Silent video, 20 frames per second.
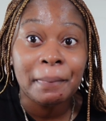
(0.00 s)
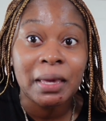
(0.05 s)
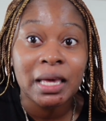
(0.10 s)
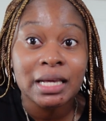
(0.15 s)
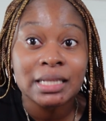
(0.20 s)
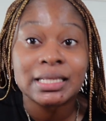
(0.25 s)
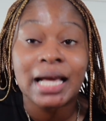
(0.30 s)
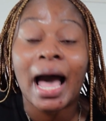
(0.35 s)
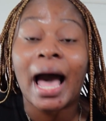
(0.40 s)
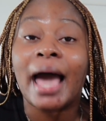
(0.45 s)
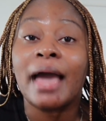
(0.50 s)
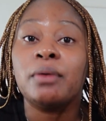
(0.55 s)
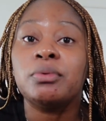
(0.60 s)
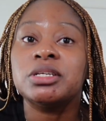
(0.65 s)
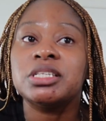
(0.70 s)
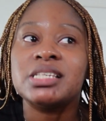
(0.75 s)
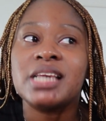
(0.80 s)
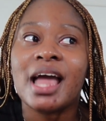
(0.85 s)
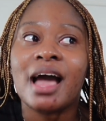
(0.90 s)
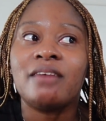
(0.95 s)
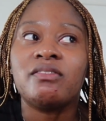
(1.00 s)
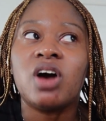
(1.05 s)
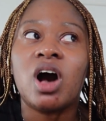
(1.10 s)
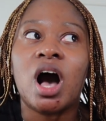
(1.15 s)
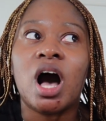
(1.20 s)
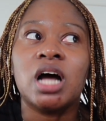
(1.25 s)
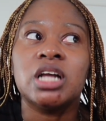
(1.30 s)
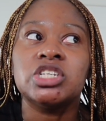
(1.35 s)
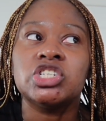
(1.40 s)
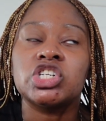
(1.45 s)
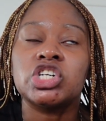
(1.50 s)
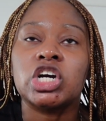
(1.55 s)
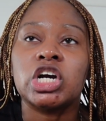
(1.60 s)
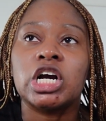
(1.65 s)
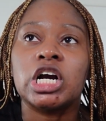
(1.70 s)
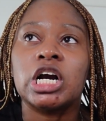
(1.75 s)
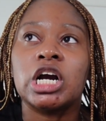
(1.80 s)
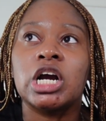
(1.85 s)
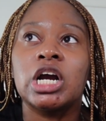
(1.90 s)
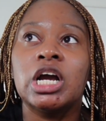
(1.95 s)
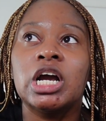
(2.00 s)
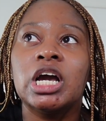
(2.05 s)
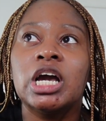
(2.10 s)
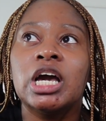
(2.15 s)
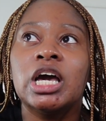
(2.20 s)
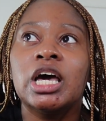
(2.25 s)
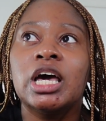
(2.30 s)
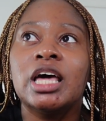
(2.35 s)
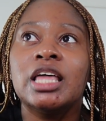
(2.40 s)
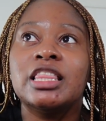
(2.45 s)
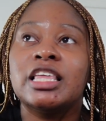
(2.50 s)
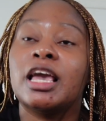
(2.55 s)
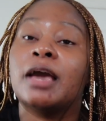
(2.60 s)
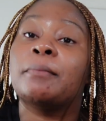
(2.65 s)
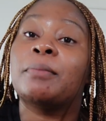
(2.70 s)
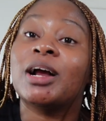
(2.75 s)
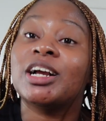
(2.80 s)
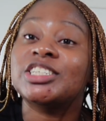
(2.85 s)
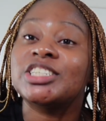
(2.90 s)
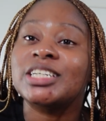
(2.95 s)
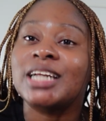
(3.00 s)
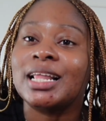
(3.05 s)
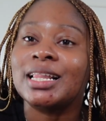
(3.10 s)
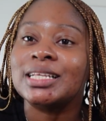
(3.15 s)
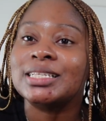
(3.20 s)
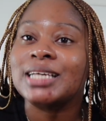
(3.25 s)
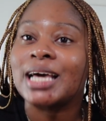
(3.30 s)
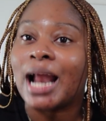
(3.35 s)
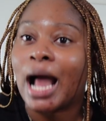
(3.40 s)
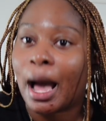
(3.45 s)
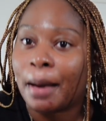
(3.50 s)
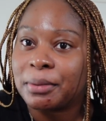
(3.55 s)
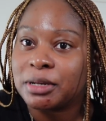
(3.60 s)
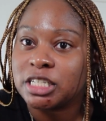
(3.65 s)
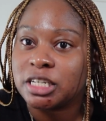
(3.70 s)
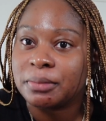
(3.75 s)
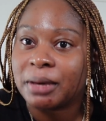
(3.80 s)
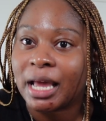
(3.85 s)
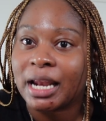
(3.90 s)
because I was never under the impression that this could happen to me.